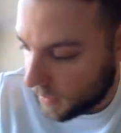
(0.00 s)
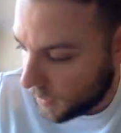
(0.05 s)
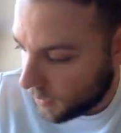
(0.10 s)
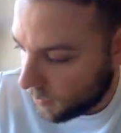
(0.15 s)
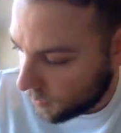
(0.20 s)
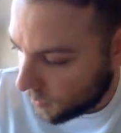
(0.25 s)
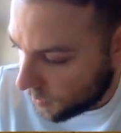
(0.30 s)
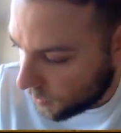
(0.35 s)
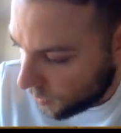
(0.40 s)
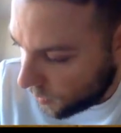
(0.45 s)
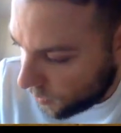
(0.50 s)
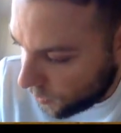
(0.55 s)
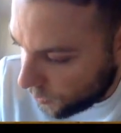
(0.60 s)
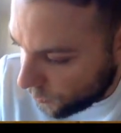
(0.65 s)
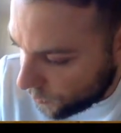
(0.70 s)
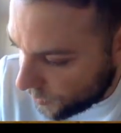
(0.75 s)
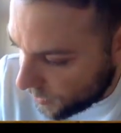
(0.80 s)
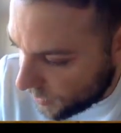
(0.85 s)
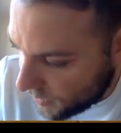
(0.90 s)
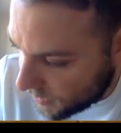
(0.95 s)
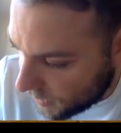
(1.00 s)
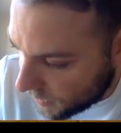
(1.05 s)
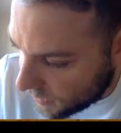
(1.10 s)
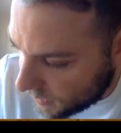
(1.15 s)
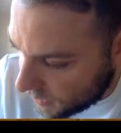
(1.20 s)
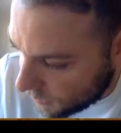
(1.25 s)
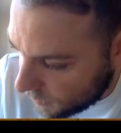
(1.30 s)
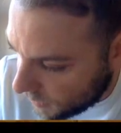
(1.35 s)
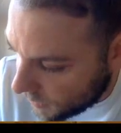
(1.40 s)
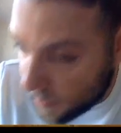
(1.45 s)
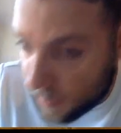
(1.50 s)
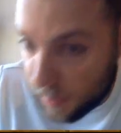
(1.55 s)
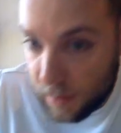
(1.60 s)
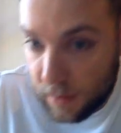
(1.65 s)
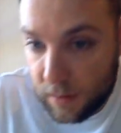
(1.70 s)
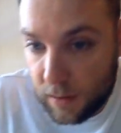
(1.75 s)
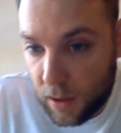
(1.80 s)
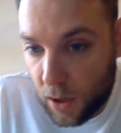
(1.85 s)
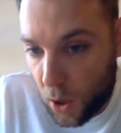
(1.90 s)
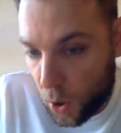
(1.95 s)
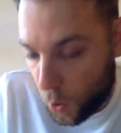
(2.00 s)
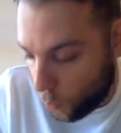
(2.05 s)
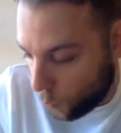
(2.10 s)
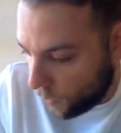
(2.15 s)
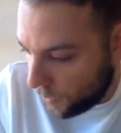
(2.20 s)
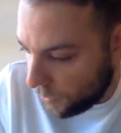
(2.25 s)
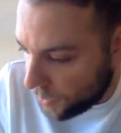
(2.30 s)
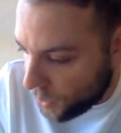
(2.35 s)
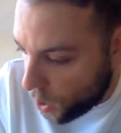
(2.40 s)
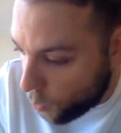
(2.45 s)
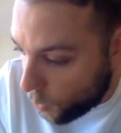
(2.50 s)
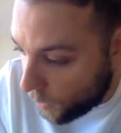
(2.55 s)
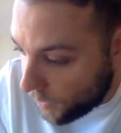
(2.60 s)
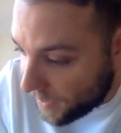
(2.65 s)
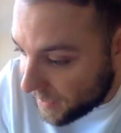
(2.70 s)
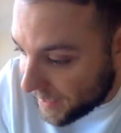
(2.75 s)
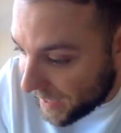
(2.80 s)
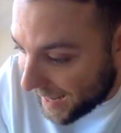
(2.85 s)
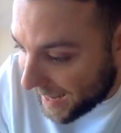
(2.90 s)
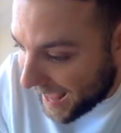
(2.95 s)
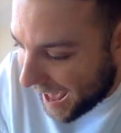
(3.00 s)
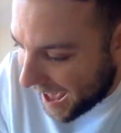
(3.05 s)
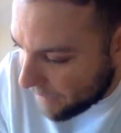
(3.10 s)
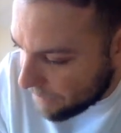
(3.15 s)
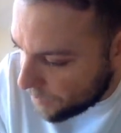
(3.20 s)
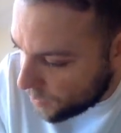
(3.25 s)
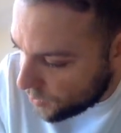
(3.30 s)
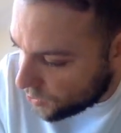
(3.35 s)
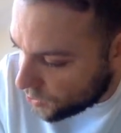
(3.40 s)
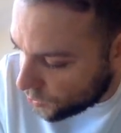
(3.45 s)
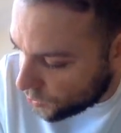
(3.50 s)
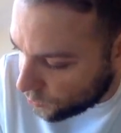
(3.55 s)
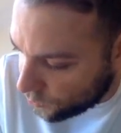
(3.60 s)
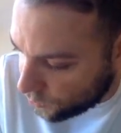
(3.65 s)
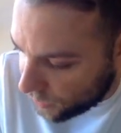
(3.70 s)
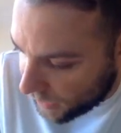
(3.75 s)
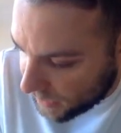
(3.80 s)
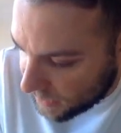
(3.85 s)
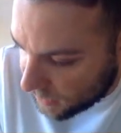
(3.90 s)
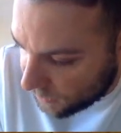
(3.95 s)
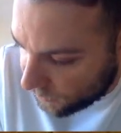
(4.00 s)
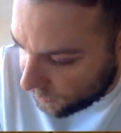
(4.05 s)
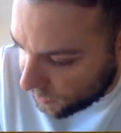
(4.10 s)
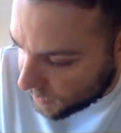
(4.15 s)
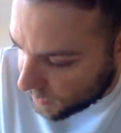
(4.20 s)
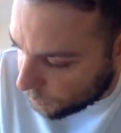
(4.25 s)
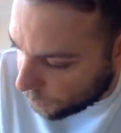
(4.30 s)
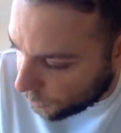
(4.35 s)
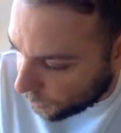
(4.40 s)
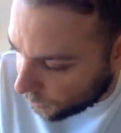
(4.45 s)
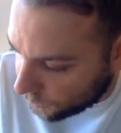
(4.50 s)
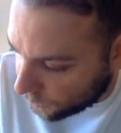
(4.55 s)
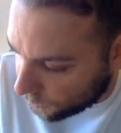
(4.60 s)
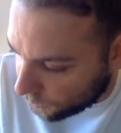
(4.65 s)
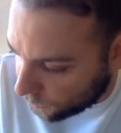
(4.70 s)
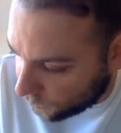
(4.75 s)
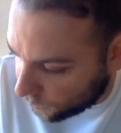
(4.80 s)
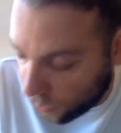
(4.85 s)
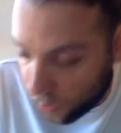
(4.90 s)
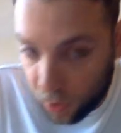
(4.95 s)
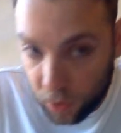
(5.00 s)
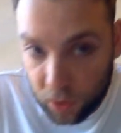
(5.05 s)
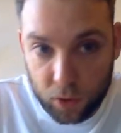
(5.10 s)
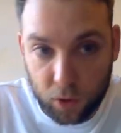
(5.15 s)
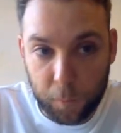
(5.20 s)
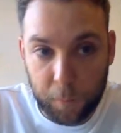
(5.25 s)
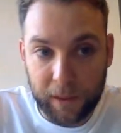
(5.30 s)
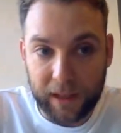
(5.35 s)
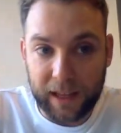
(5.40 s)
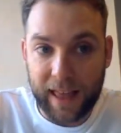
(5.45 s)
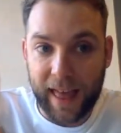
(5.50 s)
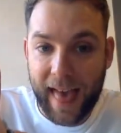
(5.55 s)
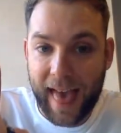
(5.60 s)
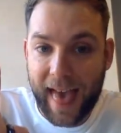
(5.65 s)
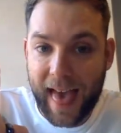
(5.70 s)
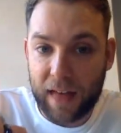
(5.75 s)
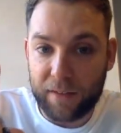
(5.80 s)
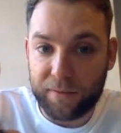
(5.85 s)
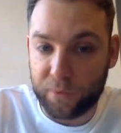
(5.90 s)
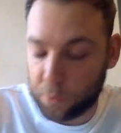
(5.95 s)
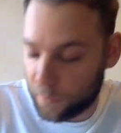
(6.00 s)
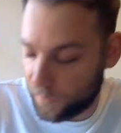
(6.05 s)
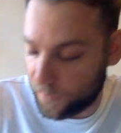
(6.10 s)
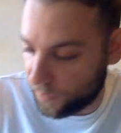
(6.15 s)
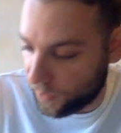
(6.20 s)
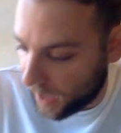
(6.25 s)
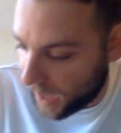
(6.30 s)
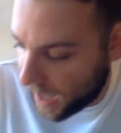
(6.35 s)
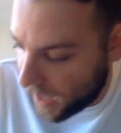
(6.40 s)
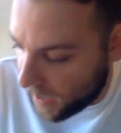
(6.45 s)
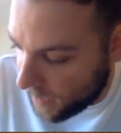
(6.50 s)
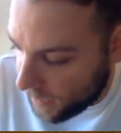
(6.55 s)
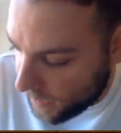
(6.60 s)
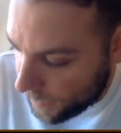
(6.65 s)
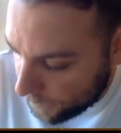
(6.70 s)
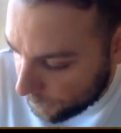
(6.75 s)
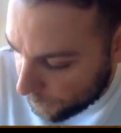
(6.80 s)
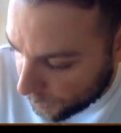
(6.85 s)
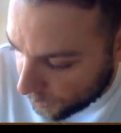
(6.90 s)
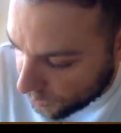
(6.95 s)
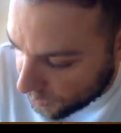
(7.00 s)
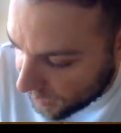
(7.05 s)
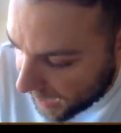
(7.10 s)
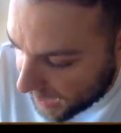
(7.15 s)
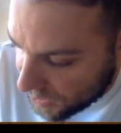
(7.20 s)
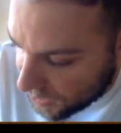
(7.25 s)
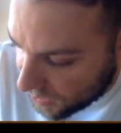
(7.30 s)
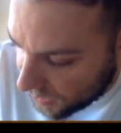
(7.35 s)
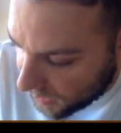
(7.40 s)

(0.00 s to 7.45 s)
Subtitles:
is equal to 3 centimeters. We know what the diameter is of this bottom circle. Be careful with that, because